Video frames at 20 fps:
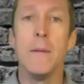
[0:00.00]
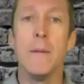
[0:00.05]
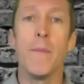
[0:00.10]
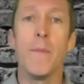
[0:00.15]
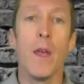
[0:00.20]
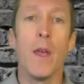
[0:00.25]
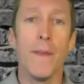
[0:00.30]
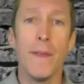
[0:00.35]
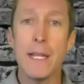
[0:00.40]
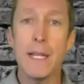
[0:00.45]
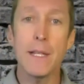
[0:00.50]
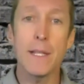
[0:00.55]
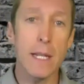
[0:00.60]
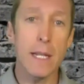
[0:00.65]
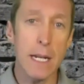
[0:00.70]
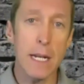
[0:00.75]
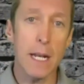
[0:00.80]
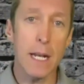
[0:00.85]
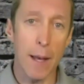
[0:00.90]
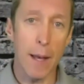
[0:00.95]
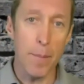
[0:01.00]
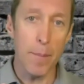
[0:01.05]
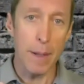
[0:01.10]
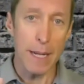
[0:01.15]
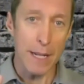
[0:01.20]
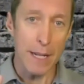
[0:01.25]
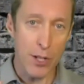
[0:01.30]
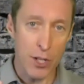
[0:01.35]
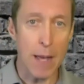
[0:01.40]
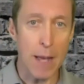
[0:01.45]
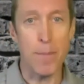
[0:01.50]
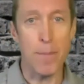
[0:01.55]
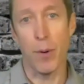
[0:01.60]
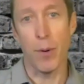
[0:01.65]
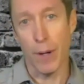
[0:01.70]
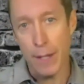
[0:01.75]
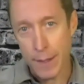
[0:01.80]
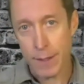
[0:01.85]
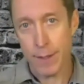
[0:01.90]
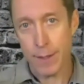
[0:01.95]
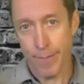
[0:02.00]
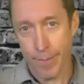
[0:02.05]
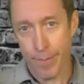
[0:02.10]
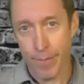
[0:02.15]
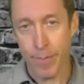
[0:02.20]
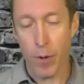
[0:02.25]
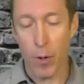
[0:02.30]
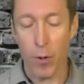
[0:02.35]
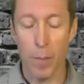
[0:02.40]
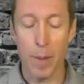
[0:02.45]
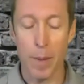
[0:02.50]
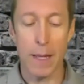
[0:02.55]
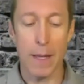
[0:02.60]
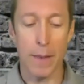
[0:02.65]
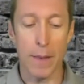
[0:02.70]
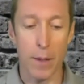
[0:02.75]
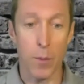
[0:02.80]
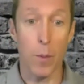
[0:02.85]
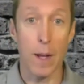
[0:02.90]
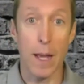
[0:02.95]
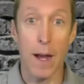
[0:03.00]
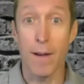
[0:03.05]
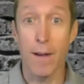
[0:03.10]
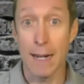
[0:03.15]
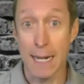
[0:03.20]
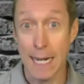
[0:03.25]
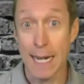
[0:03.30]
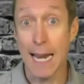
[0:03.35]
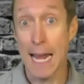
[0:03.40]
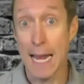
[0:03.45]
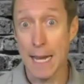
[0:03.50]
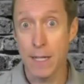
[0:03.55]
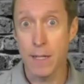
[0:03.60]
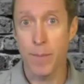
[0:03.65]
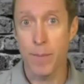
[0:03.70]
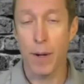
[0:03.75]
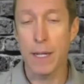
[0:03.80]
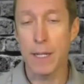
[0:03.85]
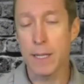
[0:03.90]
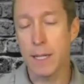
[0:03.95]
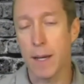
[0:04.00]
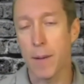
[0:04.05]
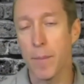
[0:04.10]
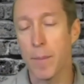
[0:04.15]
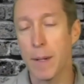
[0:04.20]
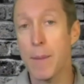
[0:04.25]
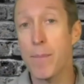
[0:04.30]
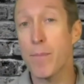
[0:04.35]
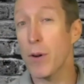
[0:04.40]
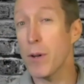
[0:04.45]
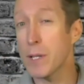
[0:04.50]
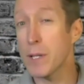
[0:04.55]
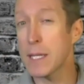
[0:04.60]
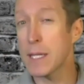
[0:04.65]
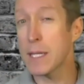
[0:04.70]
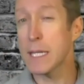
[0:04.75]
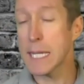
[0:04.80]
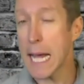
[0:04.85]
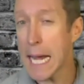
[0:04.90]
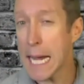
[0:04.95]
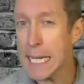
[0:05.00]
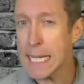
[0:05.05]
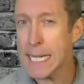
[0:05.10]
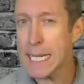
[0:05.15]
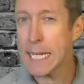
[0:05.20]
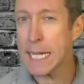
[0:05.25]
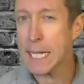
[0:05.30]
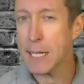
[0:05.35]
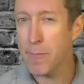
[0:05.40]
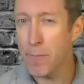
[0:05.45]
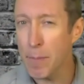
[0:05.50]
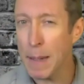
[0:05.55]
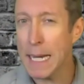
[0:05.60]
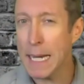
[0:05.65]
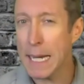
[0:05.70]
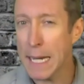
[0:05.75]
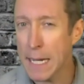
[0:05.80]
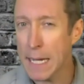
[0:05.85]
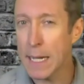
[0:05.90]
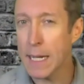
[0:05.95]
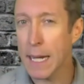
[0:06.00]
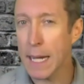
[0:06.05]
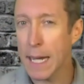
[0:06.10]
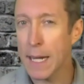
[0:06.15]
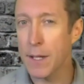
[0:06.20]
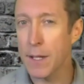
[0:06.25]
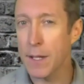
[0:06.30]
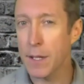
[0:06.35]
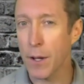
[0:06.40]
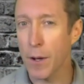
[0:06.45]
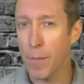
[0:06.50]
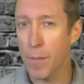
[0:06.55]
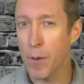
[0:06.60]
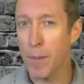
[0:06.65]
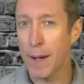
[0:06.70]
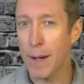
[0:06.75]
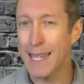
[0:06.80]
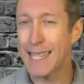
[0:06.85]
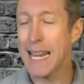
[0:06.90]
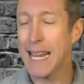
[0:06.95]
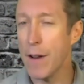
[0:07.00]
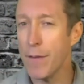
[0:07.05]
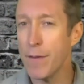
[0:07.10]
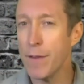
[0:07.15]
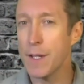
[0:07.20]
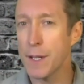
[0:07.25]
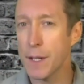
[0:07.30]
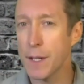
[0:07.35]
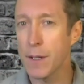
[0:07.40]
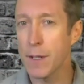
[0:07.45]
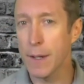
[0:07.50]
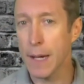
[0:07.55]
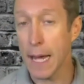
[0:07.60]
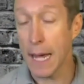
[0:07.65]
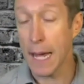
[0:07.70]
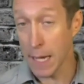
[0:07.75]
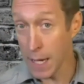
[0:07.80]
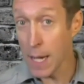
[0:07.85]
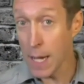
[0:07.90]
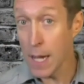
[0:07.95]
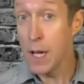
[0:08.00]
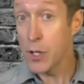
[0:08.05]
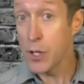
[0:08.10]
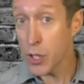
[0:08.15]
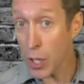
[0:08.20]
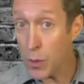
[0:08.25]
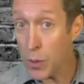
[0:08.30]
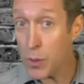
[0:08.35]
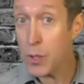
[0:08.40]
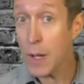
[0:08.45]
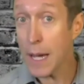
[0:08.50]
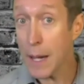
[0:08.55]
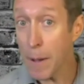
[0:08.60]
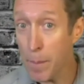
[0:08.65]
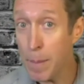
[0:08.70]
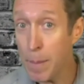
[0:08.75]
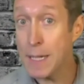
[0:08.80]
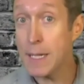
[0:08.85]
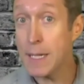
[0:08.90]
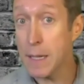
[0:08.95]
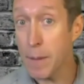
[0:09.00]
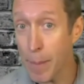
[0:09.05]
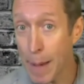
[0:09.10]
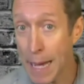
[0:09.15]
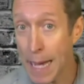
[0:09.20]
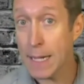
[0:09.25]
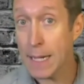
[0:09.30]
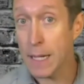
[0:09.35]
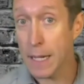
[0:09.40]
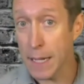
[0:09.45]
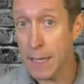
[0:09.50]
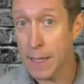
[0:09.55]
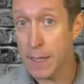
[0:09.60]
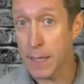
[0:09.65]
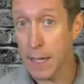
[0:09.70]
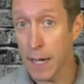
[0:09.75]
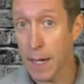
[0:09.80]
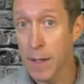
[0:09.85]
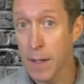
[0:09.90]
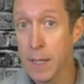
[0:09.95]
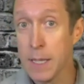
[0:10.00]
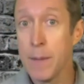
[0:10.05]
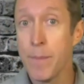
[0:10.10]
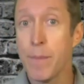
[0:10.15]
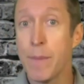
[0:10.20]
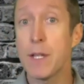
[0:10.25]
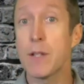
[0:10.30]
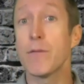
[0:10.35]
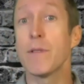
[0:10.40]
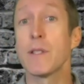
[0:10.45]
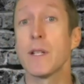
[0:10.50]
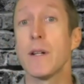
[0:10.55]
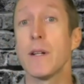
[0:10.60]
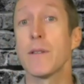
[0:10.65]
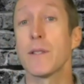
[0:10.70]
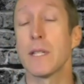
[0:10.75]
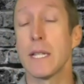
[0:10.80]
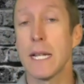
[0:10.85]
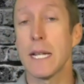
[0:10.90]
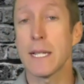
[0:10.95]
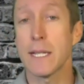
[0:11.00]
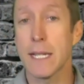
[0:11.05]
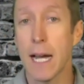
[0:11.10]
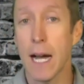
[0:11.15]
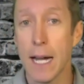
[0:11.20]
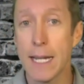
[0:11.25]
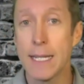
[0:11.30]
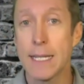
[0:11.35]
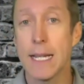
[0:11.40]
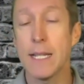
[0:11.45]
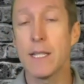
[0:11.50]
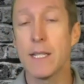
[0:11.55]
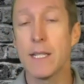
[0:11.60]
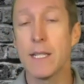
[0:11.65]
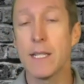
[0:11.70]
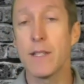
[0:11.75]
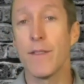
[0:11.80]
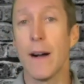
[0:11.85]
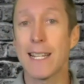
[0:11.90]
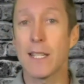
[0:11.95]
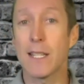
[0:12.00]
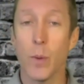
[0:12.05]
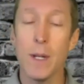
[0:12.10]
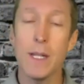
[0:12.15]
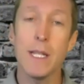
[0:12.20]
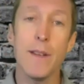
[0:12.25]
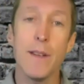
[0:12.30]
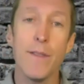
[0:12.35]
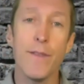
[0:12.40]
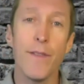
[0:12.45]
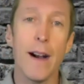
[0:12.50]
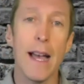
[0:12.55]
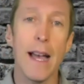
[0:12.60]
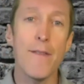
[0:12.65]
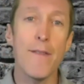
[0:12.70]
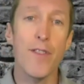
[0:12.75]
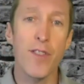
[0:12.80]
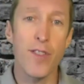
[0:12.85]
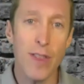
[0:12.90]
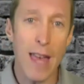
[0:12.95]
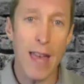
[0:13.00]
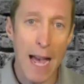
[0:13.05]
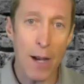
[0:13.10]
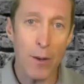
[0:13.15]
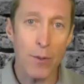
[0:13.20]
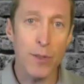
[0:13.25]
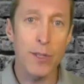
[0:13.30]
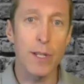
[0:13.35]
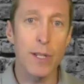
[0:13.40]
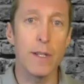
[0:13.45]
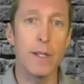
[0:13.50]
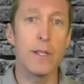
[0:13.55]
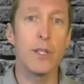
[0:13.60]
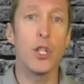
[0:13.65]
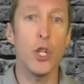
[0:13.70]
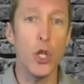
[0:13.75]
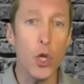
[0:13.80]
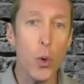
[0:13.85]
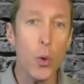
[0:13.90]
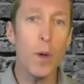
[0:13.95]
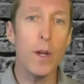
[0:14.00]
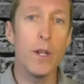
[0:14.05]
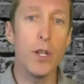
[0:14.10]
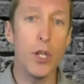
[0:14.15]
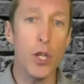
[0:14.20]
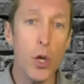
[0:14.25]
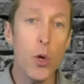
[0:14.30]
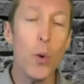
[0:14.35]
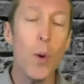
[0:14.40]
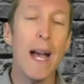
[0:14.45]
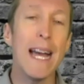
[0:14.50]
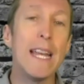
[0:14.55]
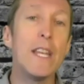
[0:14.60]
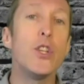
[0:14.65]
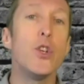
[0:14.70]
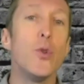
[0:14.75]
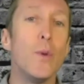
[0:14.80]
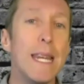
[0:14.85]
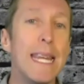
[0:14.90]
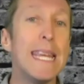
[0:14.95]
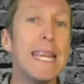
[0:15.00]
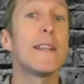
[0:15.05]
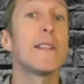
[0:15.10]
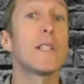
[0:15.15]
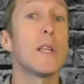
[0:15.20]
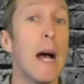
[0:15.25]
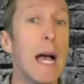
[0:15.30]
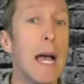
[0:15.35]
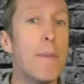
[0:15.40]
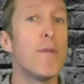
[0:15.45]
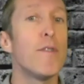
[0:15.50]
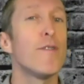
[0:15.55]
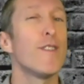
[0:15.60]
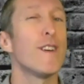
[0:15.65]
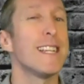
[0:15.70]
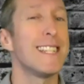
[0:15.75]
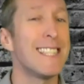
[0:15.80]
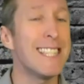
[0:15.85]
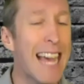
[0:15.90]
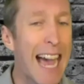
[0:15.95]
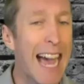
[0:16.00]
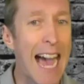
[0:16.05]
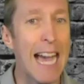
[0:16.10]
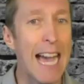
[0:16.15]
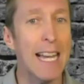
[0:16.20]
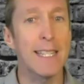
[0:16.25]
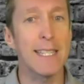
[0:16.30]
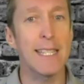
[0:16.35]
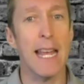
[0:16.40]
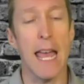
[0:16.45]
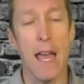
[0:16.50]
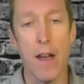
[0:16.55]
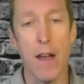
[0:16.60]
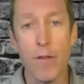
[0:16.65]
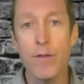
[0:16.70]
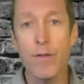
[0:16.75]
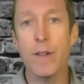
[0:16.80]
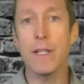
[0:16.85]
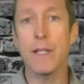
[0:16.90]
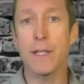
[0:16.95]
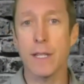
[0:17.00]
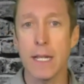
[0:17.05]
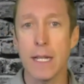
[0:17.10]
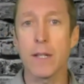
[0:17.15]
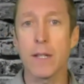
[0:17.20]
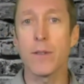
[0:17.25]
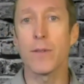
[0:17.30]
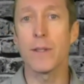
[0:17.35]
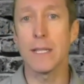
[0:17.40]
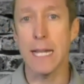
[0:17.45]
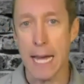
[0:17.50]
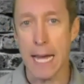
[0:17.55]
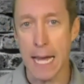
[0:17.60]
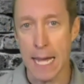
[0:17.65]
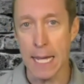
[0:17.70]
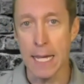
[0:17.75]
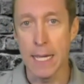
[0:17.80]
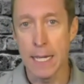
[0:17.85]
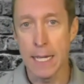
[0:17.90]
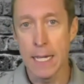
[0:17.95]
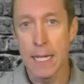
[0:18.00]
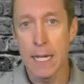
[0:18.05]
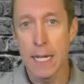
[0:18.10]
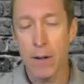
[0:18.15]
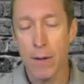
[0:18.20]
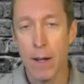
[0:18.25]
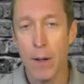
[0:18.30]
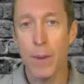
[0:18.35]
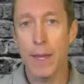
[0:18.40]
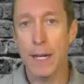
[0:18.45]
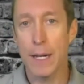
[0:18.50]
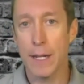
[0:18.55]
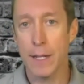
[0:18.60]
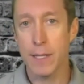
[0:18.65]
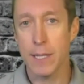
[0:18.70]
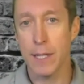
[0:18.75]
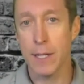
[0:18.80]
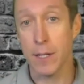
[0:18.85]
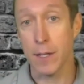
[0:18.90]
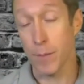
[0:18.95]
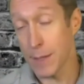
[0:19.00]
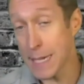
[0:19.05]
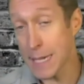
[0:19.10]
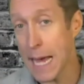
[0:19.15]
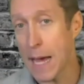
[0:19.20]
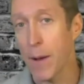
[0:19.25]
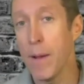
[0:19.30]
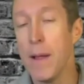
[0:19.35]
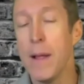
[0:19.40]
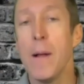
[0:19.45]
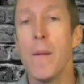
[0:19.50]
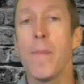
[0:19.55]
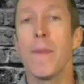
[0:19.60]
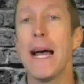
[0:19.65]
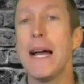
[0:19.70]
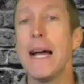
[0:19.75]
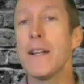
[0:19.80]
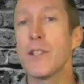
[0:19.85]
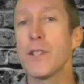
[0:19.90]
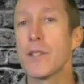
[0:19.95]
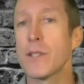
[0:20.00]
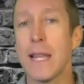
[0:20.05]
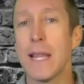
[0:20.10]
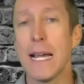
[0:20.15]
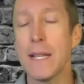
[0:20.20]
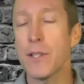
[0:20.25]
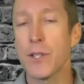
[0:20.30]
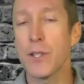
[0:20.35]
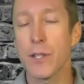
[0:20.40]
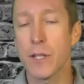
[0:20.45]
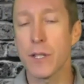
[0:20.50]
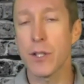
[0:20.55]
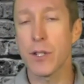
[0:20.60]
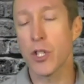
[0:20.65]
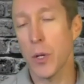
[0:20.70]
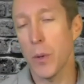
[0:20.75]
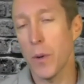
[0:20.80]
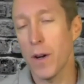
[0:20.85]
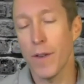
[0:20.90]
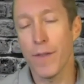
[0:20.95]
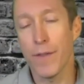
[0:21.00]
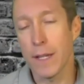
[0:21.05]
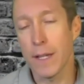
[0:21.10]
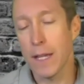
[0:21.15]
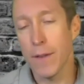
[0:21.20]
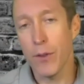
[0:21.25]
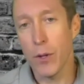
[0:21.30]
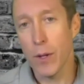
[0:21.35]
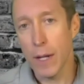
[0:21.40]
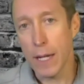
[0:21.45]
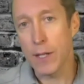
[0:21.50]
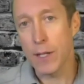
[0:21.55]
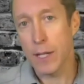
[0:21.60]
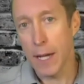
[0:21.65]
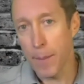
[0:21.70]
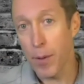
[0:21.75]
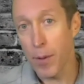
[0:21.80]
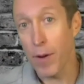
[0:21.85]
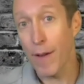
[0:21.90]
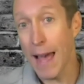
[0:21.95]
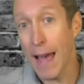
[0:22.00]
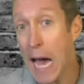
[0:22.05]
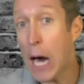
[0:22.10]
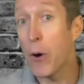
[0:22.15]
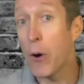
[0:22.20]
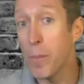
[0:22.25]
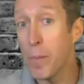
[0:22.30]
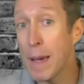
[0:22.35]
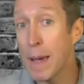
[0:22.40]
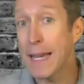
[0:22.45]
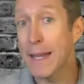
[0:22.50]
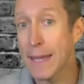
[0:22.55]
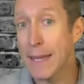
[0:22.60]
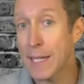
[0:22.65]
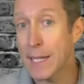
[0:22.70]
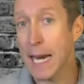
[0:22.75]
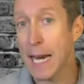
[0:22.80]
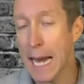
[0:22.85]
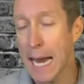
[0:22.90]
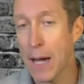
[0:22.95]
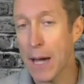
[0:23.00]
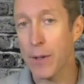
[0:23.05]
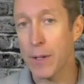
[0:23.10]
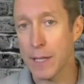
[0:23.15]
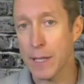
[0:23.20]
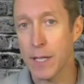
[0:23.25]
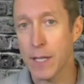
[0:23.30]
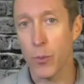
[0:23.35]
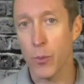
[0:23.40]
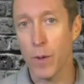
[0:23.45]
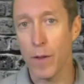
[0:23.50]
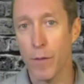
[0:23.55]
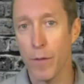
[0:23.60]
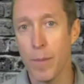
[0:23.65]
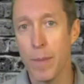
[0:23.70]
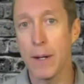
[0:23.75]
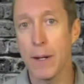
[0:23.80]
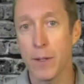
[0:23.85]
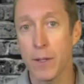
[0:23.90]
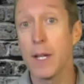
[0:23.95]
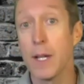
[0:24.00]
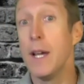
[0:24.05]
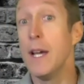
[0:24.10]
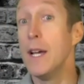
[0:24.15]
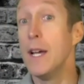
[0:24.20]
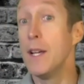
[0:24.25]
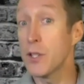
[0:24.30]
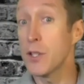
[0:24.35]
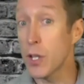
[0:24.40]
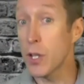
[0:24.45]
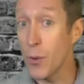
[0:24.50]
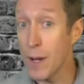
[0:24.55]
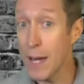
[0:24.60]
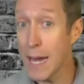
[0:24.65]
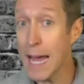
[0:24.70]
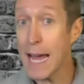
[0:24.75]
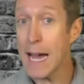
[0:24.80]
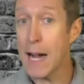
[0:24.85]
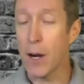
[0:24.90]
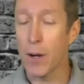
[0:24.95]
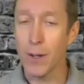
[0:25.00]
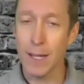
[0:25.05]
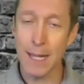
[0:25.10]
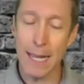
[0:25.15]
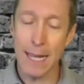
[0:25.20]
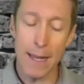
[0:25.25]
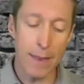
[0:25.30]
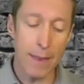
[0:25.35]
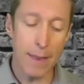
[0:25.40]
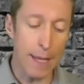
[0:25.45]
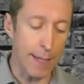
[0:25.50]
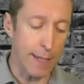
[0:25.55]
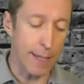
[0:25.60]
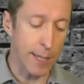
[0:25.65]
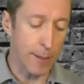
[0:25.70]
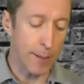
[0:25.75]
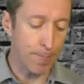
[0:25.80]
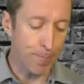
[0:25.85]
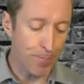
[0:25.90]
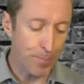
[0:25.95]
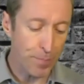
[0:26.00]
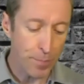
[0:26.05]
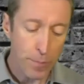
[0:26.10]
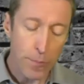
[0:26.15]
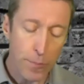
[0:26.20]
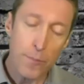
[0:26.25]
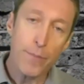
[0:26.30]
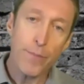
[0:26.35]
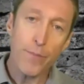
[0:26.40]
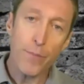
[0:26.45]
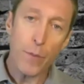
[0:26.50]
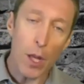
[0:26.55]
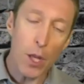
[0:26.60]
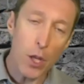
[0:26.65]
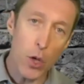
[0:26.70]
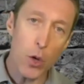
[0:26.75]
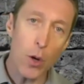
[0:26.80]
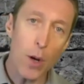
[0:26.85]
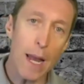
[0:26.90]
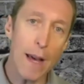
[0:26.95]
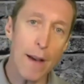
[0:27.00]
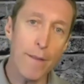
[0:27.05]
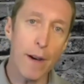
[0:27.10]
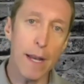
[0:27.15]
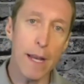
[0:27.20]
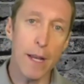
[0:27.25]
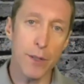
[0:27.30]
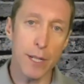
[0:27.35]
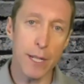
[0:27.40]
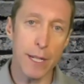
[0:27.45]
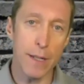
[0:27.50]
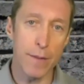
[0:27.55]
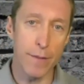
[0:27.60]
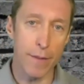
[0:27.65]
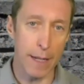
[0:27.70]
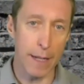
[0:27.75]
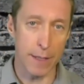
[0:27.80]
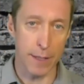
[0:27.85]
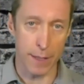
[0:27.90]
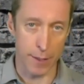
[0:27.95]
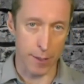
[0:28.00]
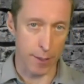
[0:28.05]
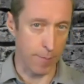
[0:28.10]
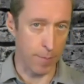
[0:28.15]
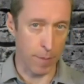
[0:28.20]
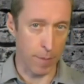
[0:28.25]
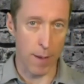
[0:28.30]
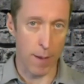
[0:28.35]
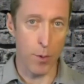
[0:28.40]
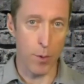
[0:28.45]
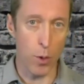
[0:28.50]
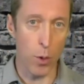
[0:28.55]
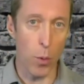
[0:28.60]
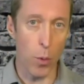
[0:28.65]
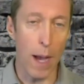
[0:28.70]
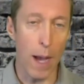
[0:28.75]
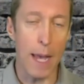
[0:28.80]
This little company Checkpoint, albeit that we are a little enterprise company, processes 86 billion indicators of compromise every single day. Shows you how busy the bad guys are. This results in us identifying 25,000 new and unique type of attacks every single day, right, within our systems. Now, that's just to show off and give you an example of how big this cloud is that we've built. So now, get this. You'll have IoT devices come your way.